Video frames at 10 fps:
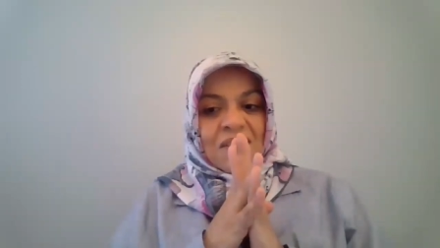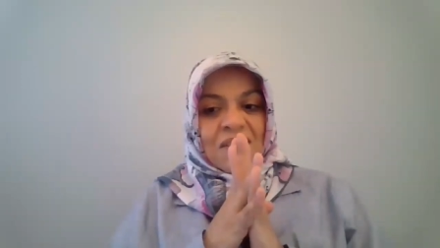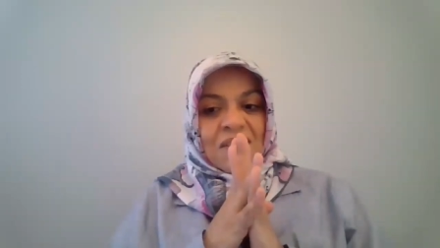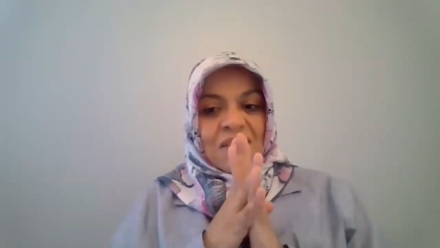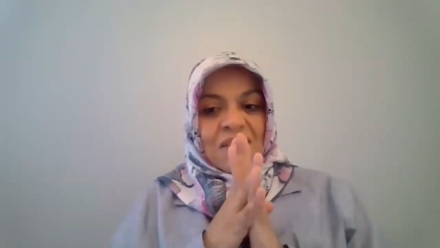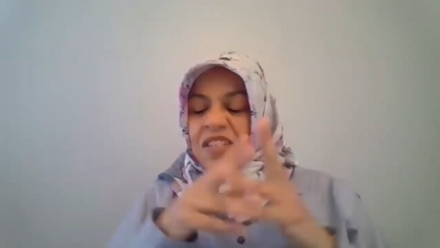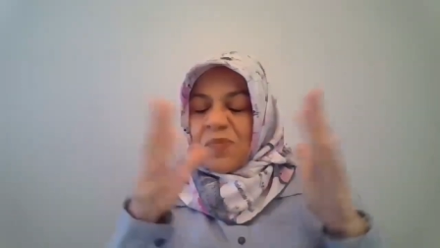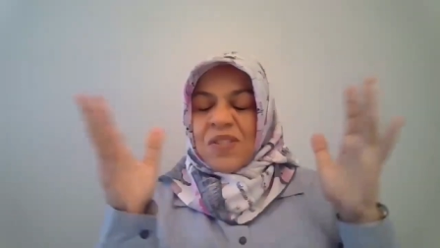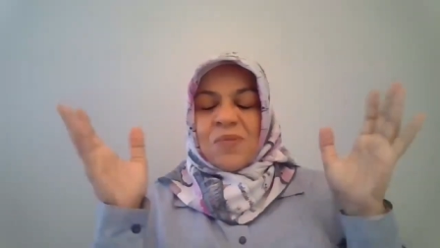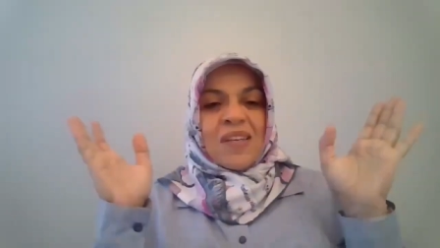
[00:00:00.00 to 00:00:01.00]
range
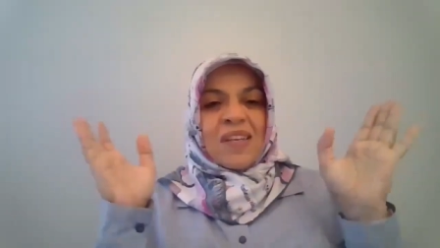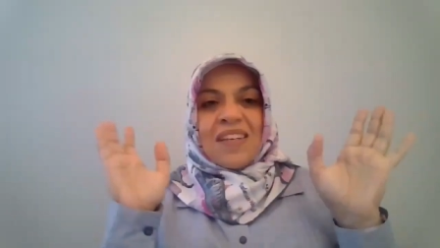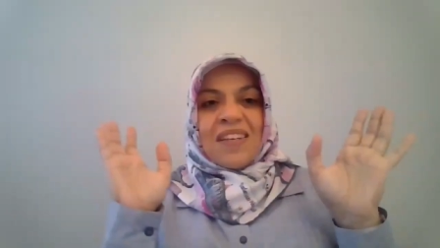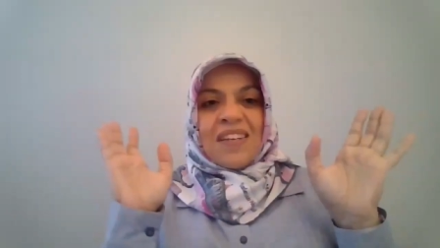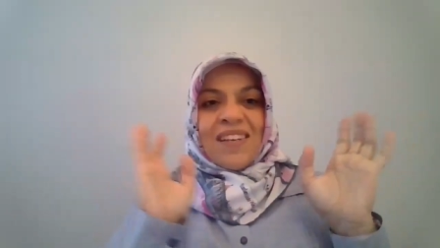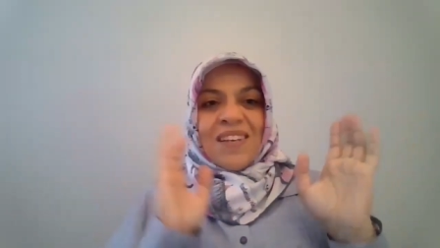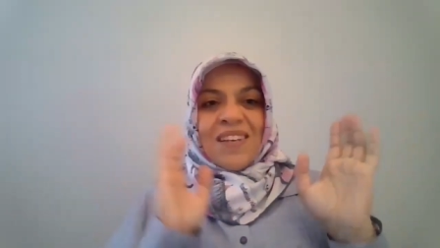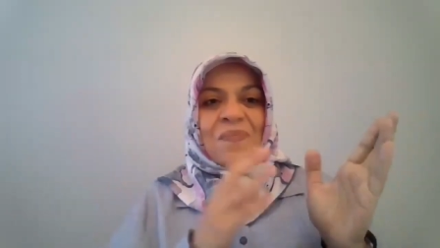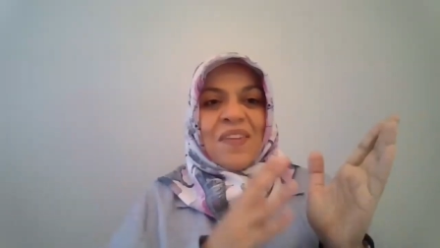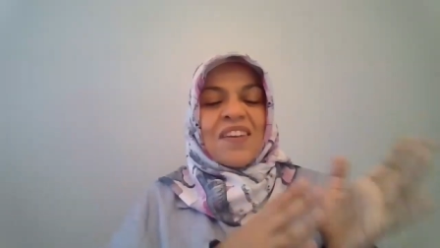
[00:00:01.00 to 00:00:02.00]
between
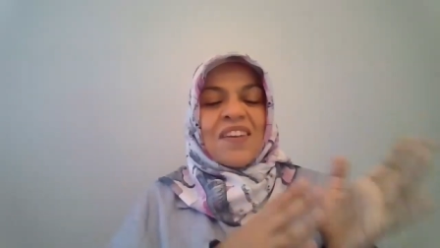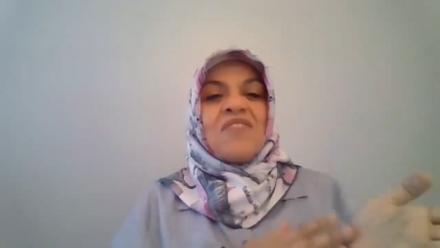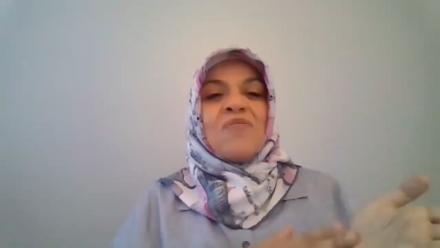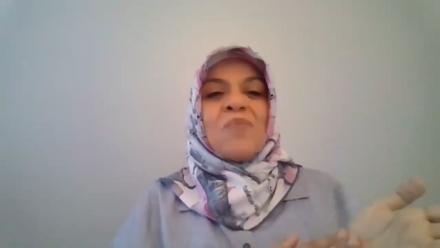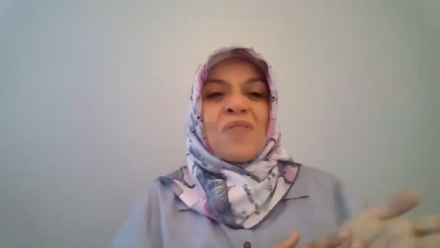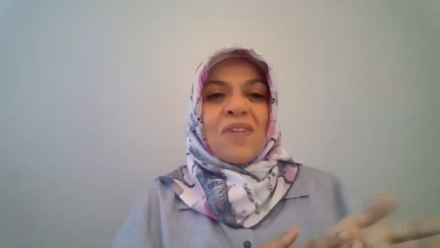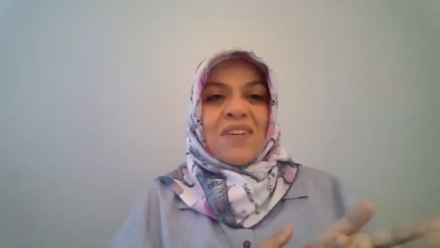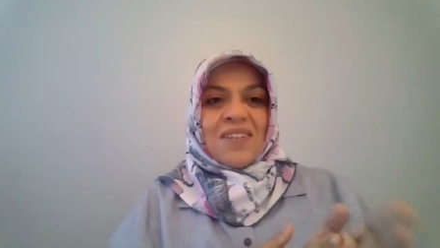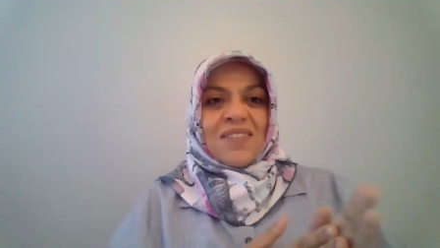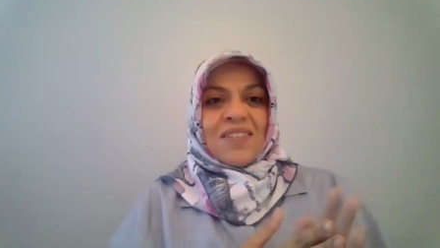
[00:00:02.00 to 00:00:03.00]
a
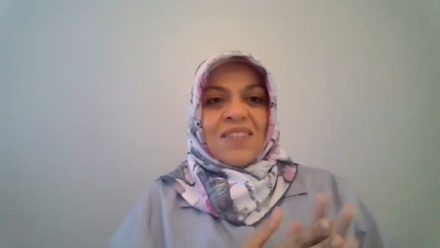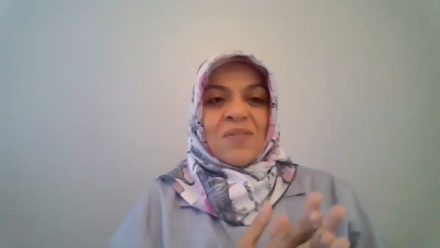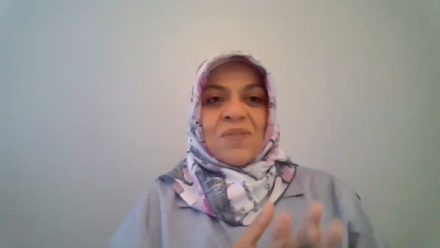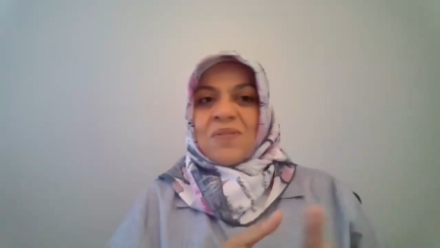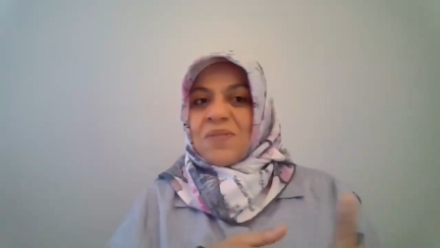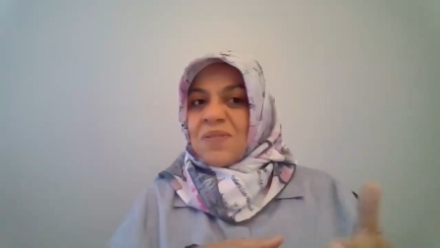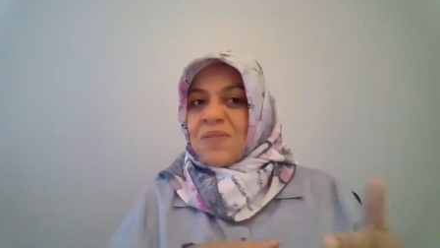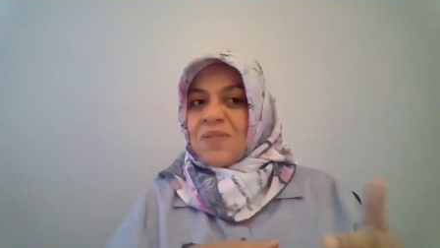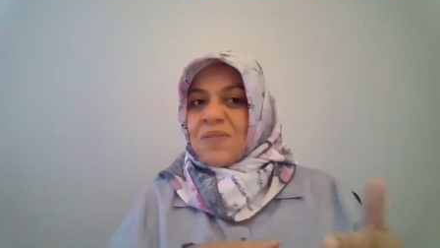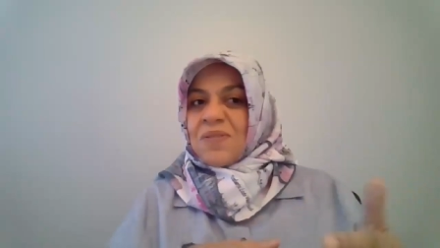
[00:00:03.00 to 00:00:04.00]
newborn who